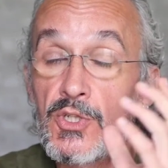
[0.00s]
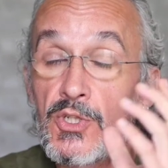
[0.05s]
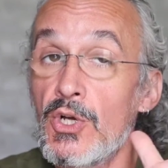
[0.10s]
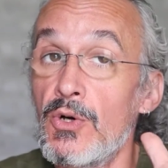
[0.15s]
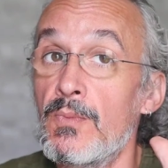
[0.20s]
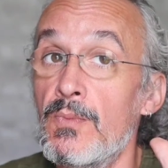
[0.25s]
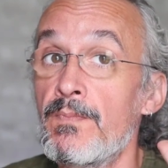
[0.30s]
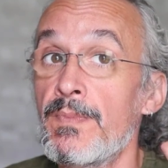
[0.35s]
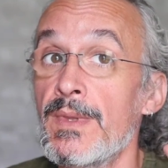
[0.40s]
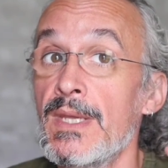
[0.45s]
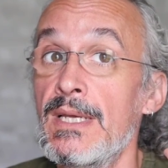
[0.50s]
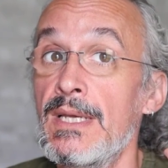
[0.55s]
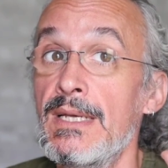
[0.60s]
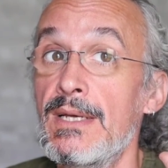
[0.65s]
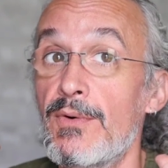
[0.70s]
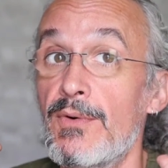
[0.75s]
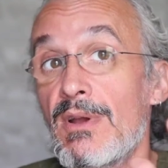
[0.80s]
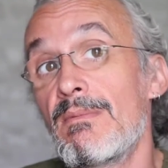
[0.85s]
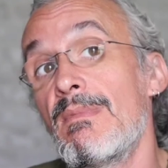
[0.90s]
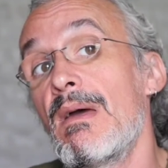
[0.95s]
So
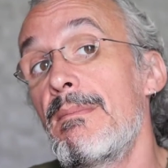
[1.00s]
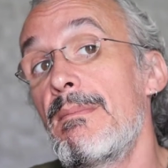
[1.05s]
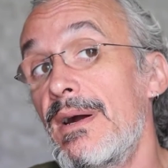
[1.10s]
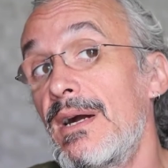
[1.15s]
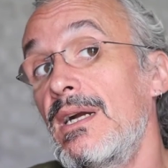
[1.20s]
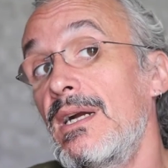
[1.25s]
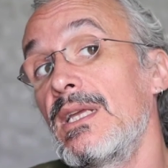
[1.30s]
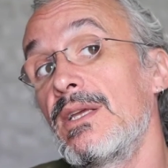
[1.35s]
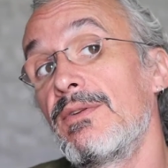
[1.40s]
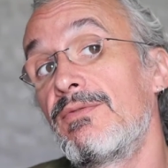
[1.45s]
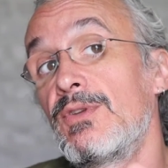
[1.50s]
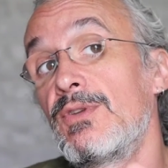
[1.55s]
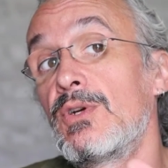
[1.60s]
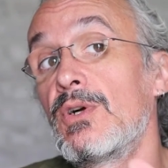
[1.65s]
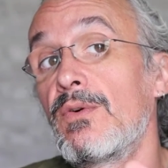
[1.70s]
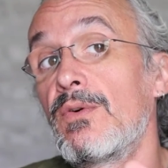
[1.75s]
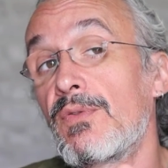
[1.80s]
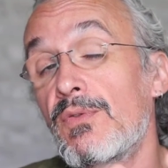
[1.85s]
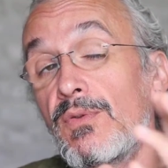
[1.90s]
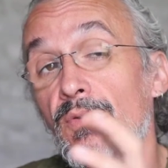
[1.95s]
remember, if you
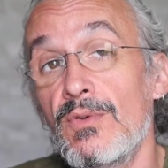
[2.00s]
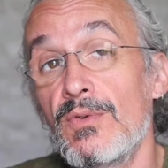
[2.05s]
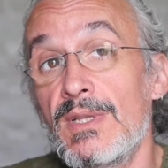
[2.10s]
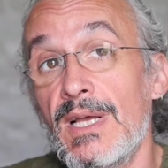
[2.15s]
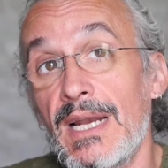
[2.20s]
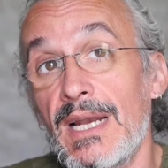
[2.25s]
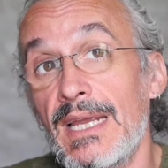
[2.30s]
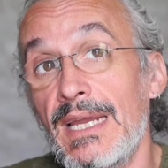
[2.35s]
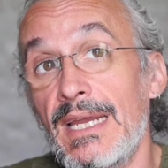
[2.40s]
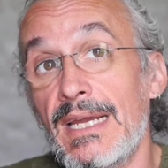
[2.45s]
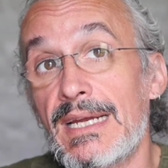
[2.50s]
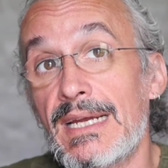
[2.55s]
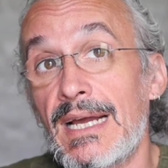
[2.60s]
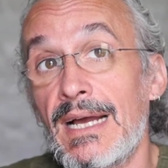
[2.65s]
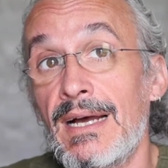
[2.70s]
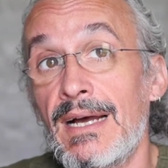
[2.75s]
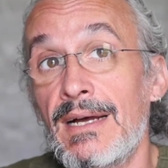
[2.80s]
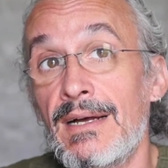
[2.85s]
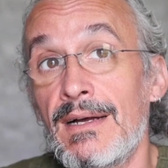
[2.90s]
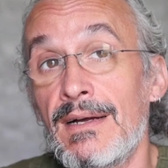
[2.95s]
go through the link
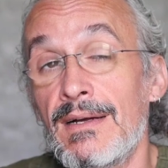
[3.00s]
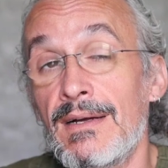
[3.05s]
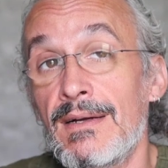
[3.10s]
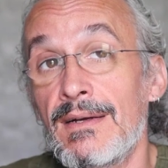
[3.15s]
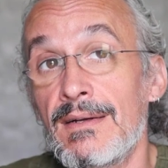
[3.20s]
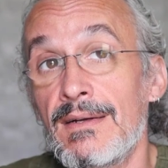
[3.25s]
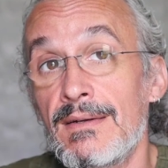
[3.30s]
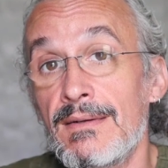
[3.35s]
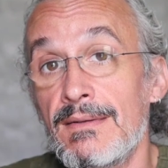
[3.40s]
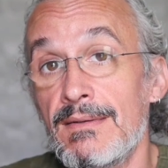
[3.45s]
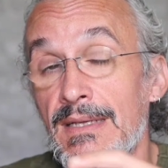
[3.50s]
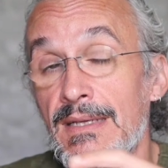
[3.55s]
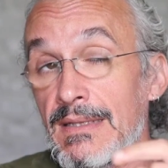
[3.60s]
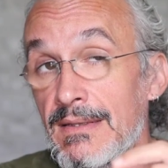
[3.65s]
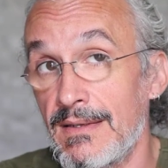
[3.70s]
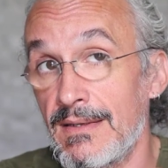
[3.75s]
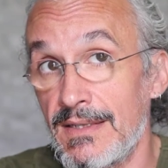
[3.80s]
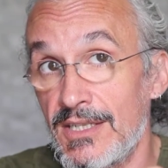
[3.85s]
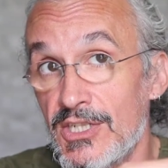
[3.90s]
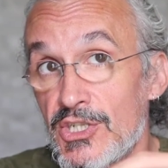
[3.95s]

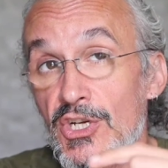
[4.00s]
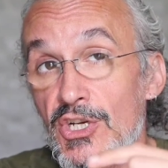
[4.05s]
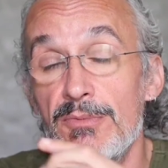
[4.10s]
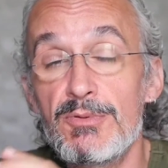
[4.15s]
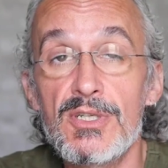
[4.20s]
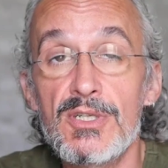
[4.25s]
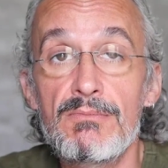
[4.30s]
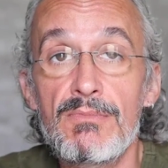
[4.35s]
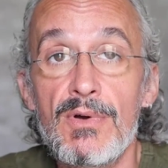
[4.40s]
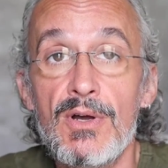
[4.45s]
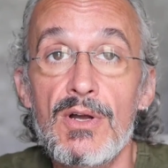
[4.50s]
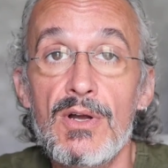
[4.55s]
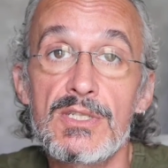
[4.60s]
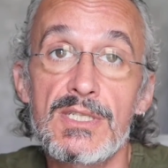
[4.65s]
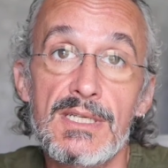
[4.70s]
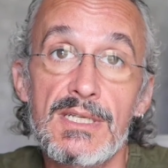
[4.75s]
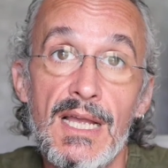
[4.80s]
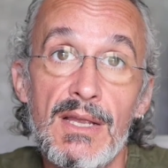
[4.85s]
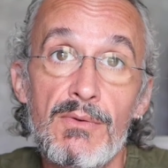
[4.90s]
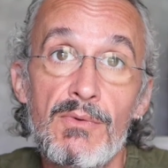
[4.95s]
in the description
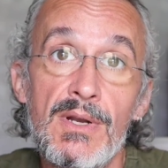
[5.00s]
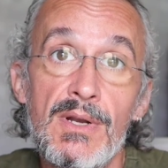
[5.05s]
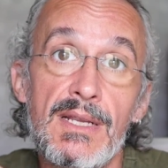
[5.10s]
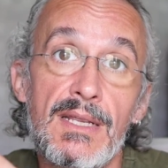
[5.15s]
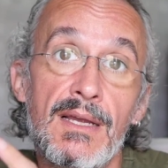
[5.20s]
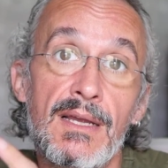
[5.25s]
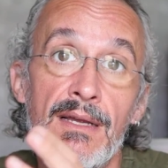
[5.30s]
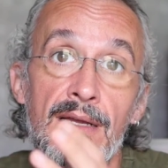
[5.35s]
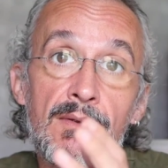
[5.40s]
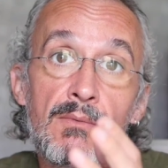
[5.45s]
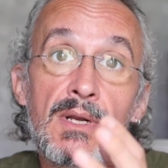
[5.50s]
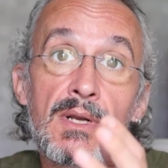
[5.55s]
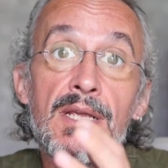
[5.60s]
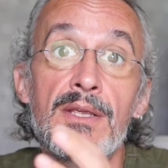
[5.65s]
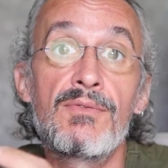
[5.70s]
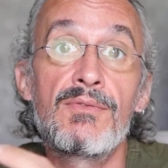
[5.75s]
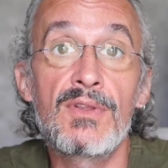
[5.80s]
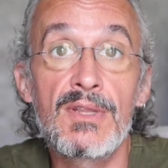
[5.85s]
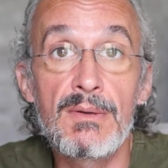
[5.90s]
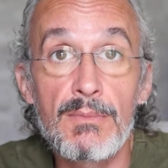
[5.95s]
box, I will give
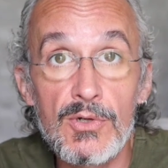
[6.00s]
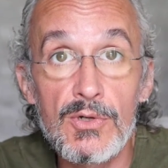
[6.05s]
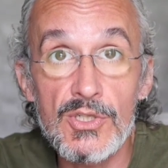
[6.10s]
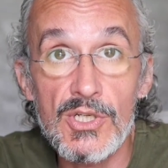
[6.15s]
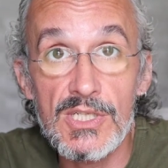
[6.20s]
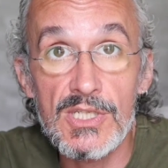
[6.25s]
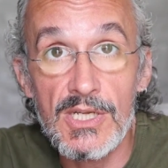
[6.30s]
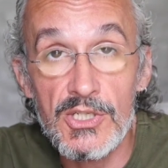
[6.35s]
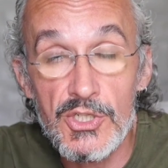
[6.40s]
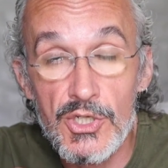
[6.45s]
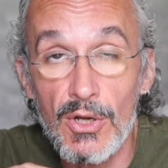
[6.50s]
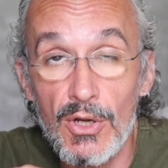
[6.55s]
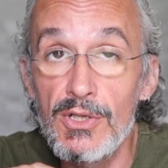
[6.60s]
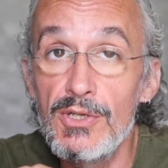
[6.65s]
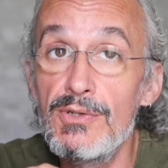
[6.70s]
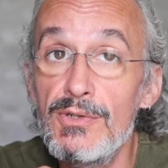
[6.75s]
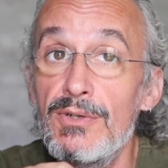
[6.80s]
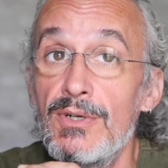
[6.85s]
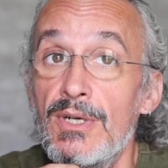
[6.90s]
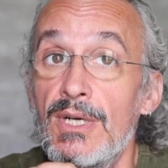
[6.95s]
you the bonuses I told
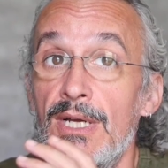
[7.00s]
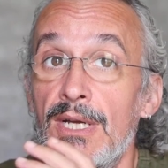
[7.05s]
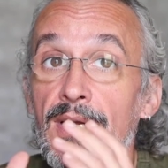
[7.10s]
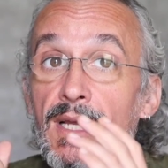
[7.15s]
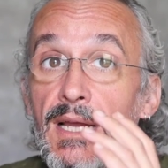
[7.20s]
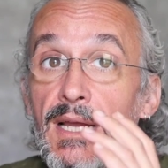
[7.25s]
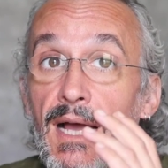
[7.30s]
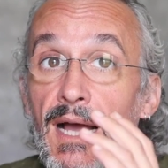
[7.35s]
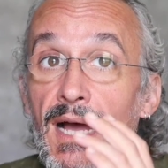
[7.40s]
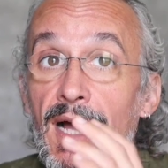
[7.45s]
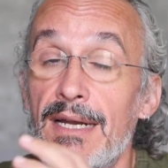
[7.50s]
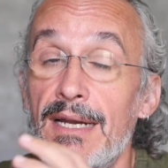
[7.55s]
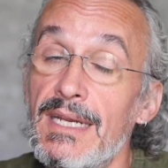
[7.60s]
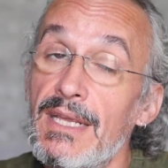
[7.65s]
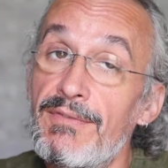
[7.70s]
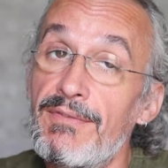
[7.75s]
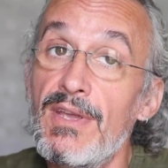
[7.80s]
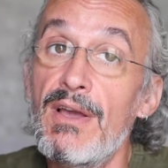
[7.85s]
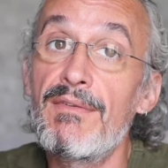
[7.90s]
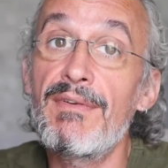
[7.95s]
you.
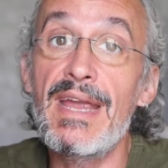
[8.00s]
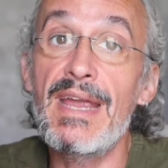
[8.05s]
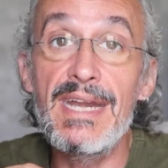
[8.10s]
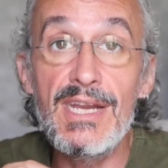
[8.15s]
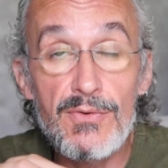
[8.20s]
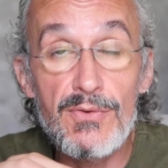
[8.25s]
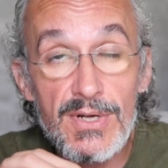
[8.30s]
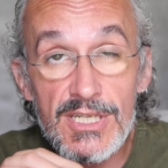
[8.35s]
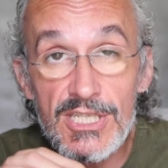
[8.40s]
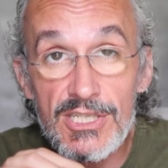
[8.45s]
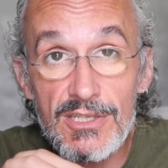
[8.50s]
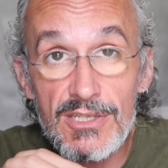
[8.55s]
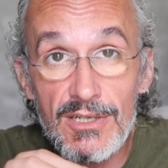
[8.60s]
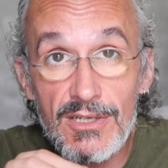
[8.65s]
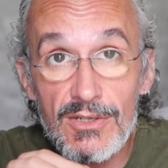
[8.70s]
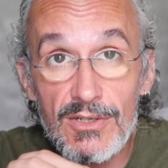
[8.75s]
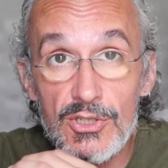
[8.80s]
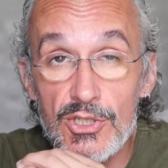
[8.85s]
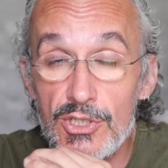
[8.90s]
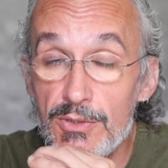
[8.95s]
And if you have any
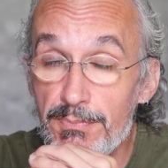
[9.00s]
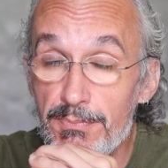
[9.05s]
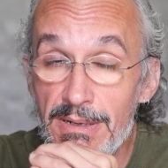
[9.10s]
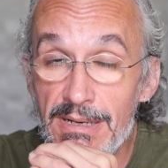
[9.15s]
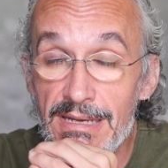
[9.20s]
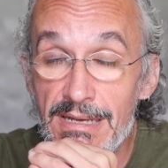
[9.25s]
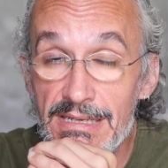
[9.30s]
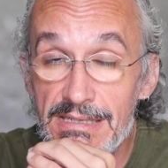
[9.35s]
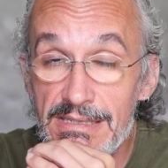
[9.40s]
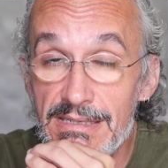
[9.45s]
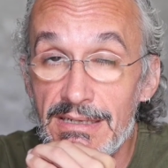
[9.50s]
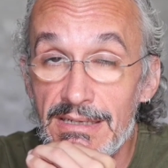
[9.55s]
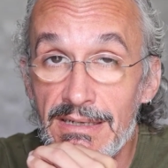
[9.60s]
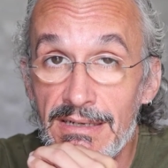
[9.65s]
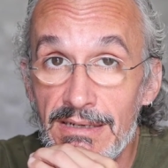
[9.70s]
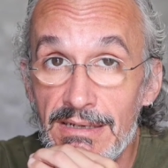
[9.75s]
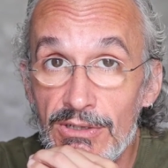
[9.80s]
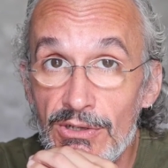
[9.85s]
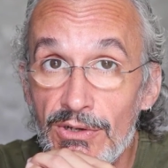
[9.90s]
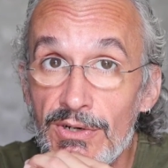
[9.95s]
questions, please
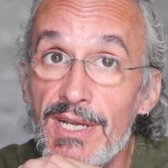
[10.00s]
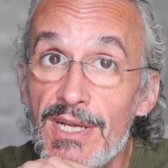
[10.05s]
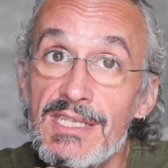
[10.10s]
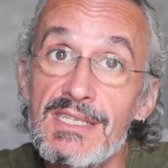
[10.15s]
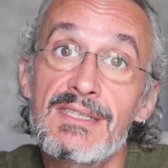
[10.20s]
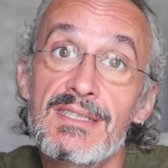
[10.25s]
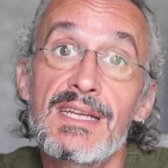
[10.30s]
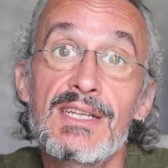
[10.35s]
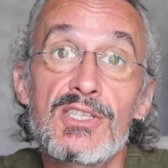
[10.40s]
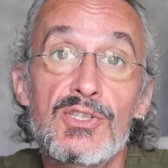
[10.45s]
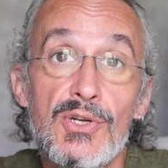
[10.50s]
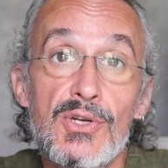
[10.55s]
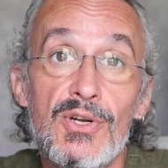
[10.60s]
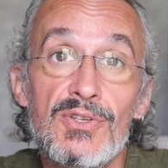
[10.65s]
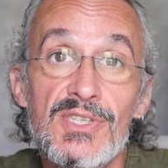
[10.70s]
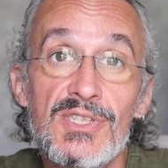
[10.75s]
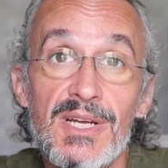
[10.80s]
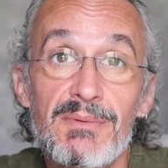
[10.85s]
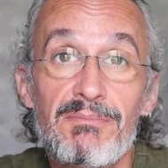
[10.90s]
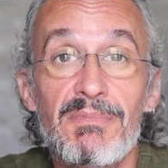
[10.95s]
don't hesitate to
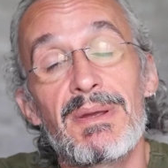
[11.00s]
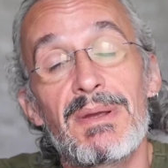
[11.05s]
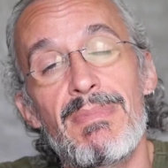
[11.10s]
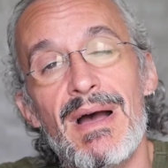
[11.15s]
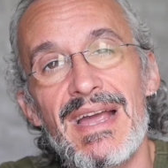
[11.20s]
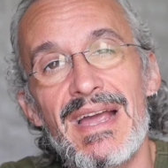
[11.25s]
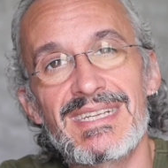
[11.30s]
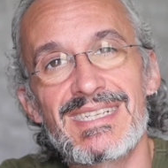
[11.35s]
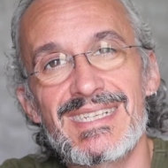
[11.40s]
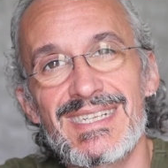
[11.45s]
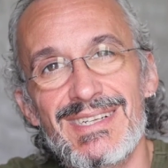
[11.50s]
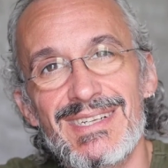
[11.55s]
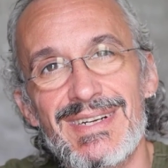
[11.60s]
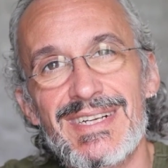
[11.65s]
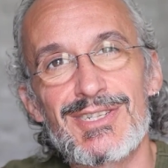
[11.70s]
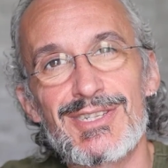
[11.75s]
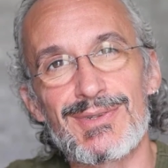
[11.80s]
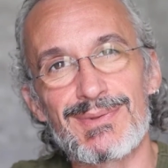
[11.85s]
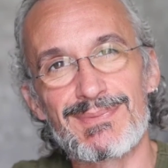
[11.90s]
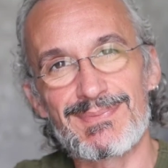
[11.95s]
contact me. Bye. See you
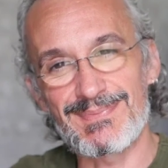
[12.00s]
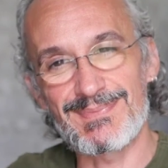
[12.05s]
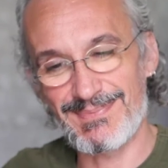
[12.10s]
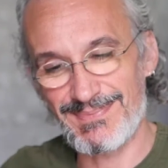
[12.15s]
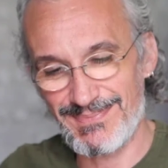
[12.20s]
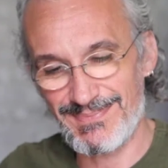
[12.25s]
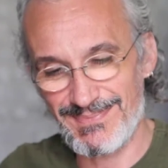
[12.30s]
next time.